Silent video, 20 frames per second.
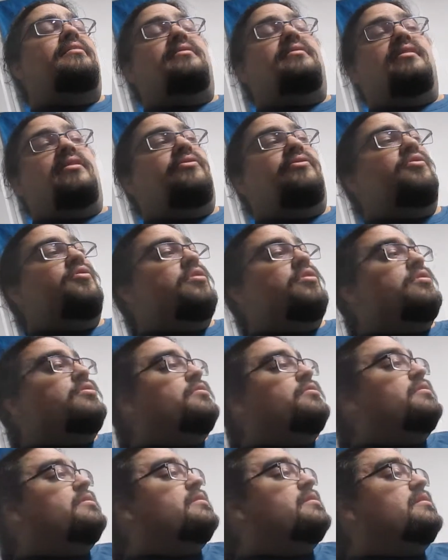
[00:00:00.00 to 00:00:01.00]
therefore
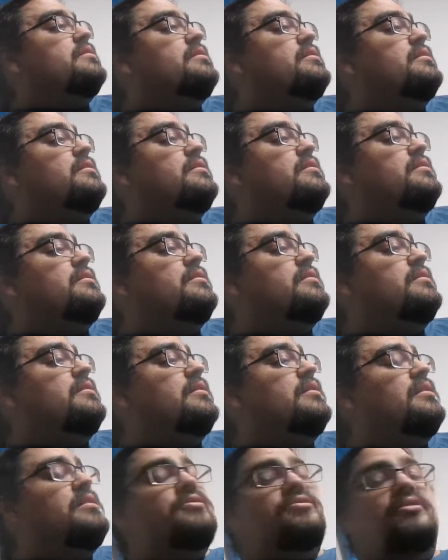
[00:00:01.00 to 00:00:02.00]
could
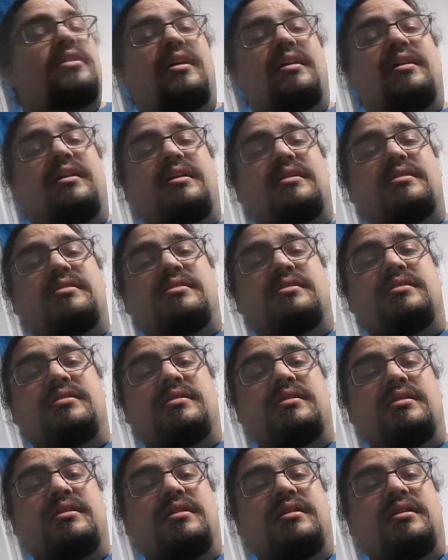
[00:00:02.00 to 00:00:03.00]
uh, try and get,
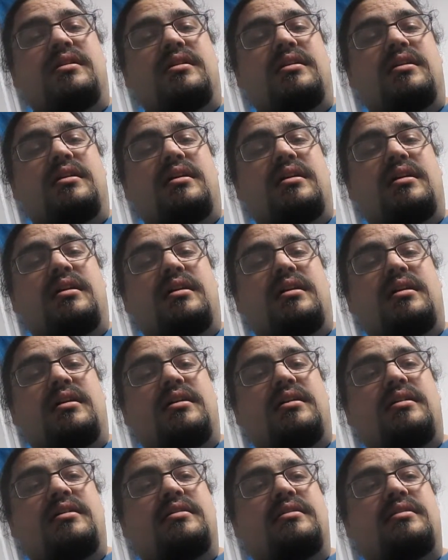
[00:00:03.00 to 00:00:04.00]

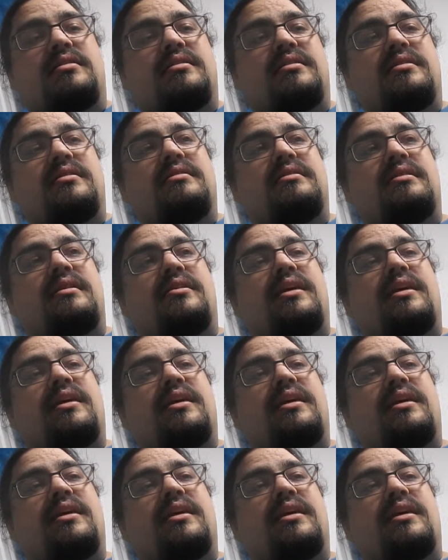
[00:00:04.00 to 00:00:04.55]
uh, you know,